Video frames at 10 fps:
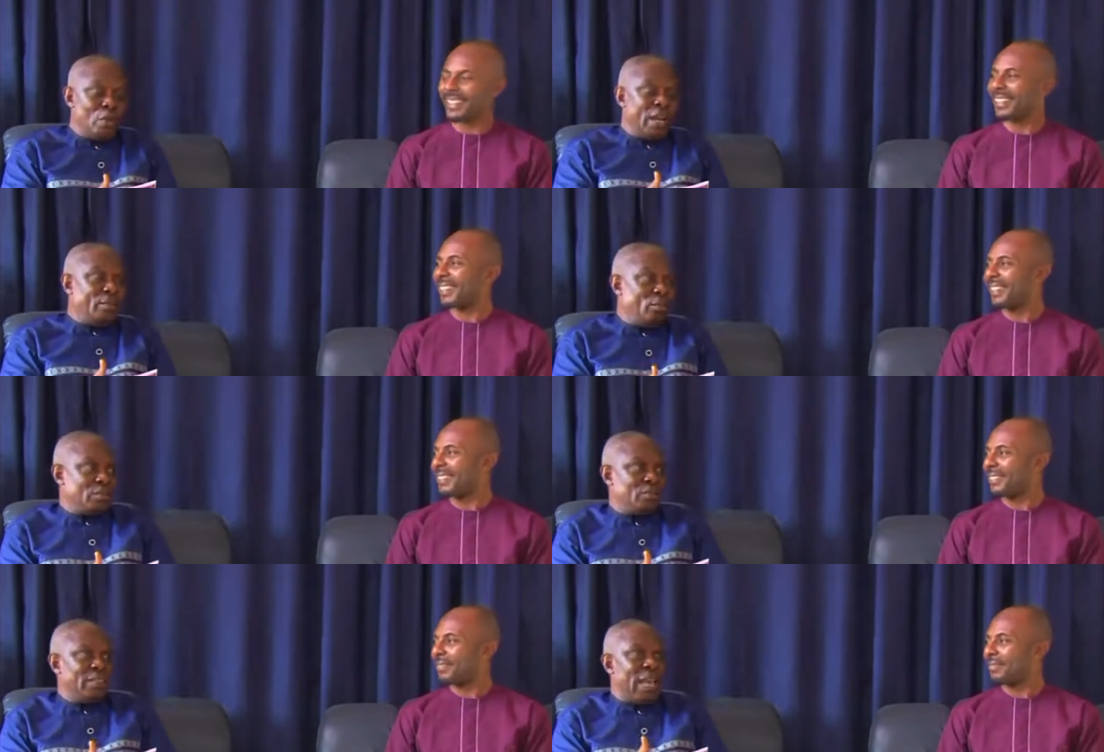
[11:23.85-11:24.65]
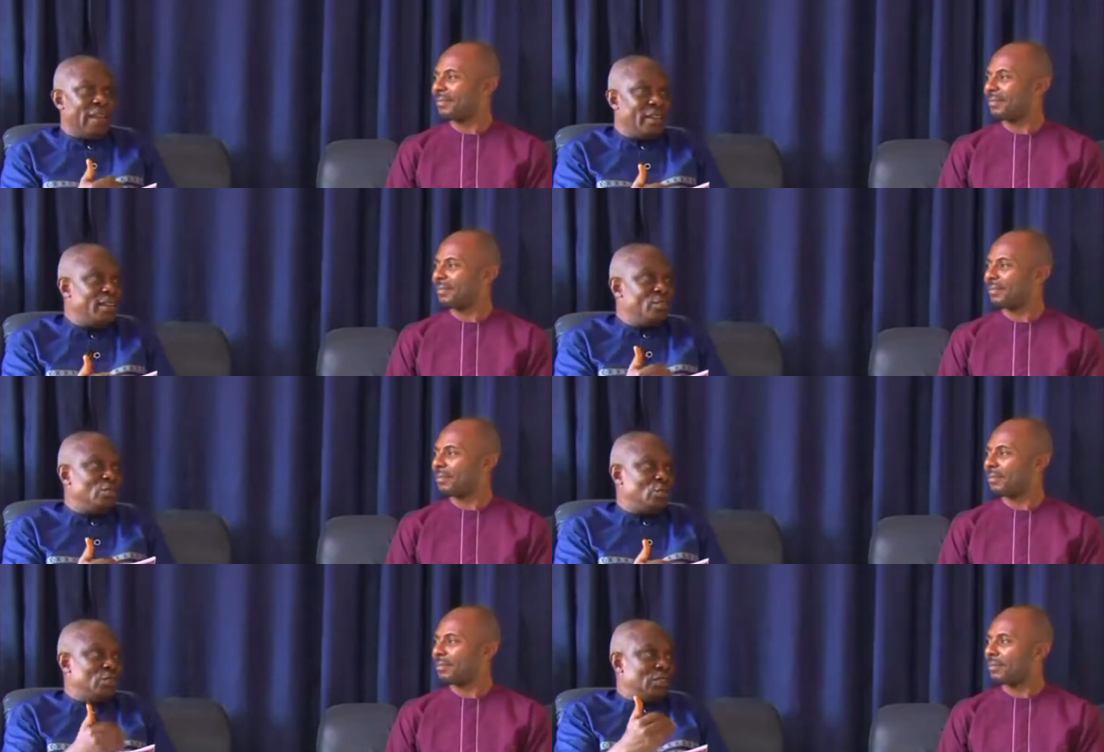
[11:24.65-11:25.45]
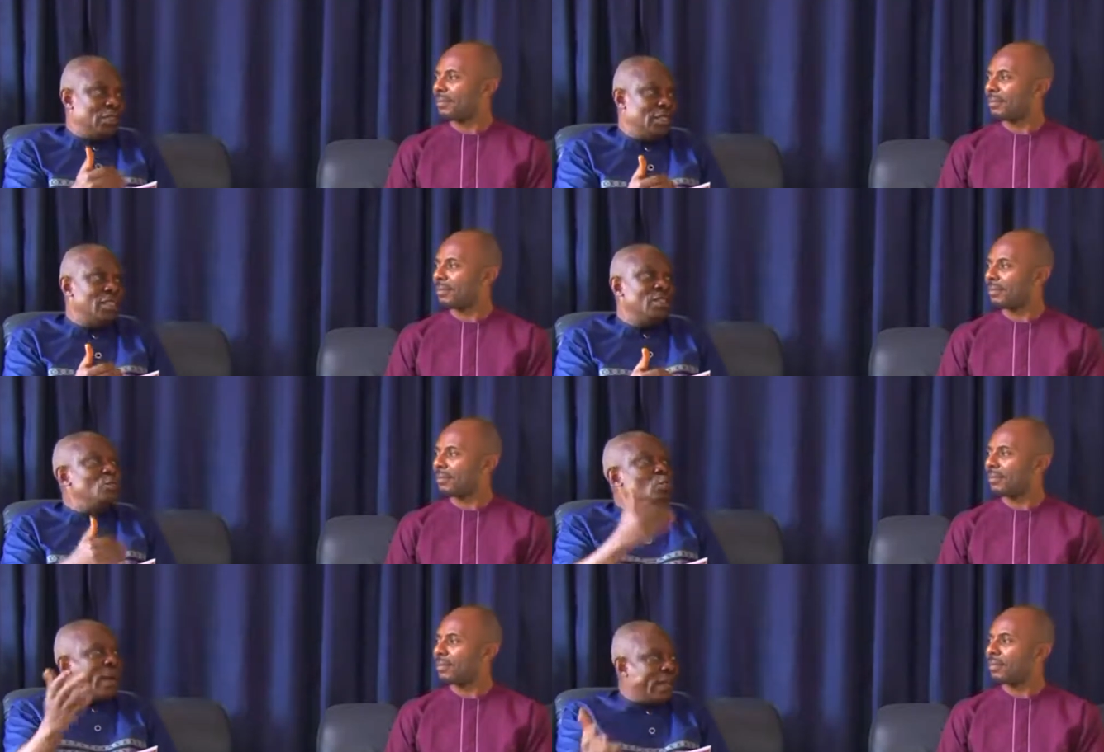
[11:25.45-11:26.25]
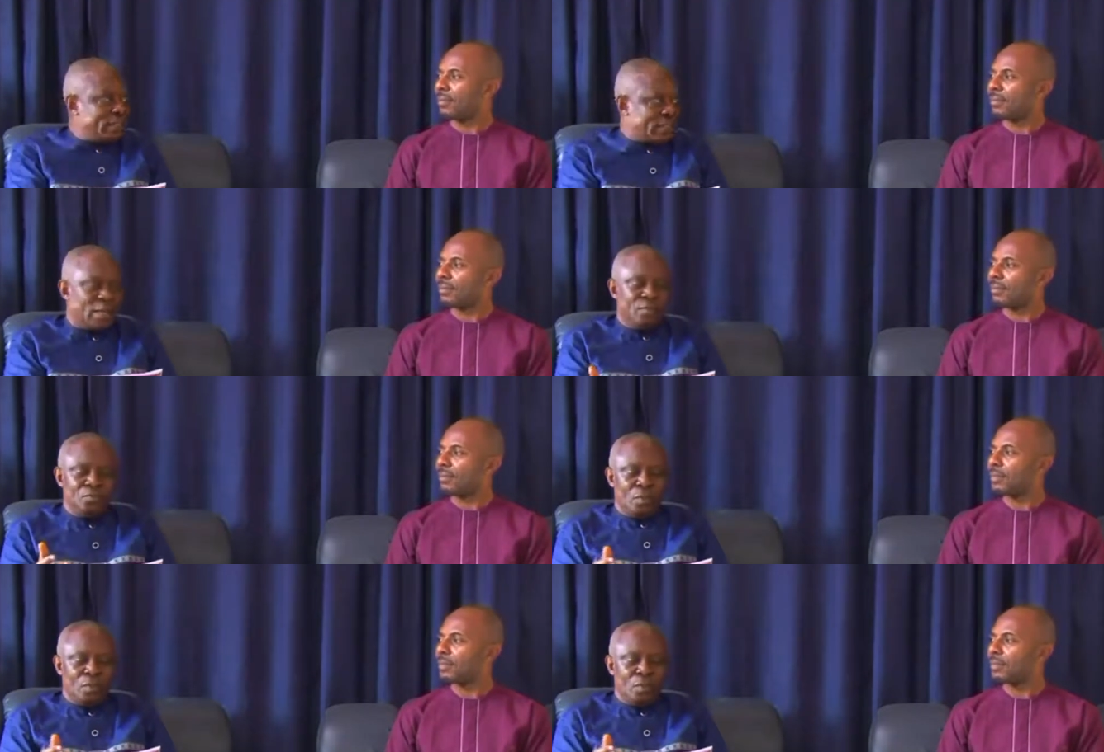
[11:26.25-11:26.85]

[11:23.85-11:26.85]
Speaker 1: we are not likely going to see to answer.